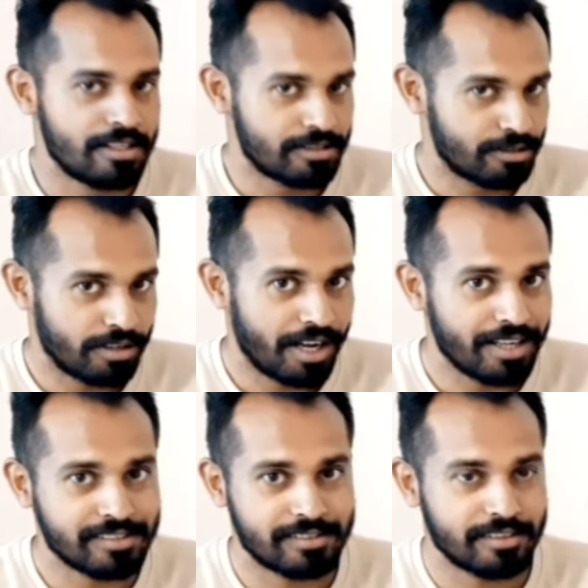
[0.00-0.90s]
So
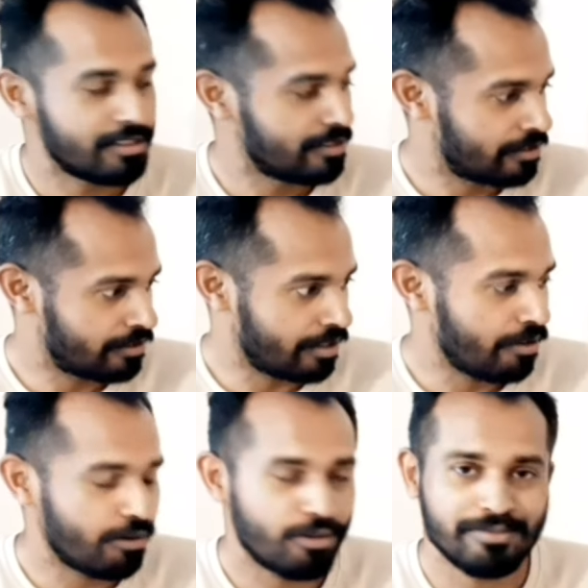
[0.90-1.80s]
guys, stay
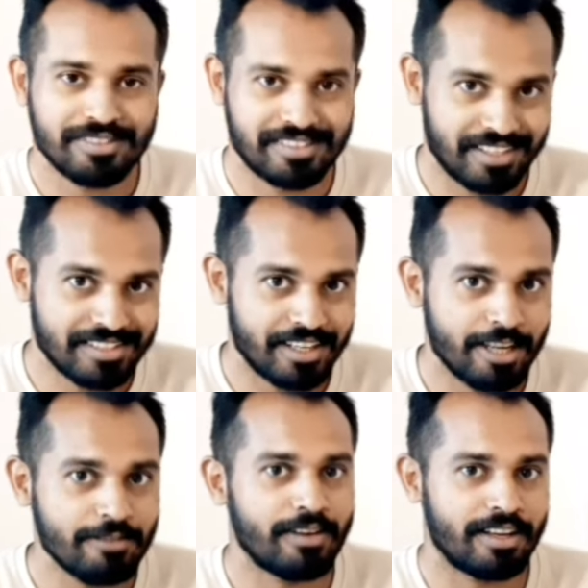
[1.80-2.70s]
home, stay safe,
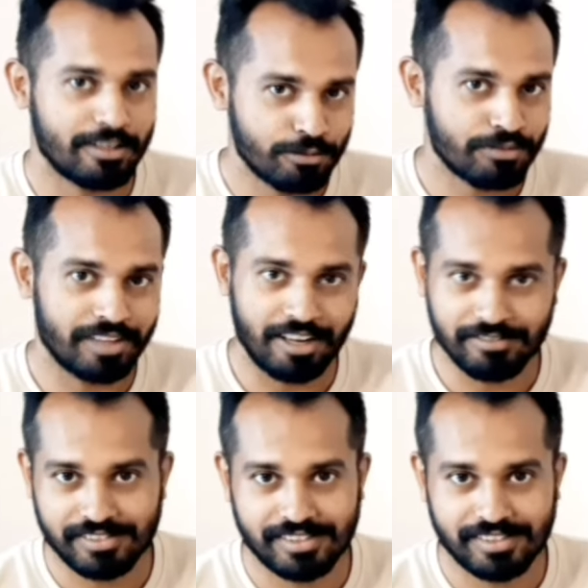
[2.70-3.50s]
and do crafts.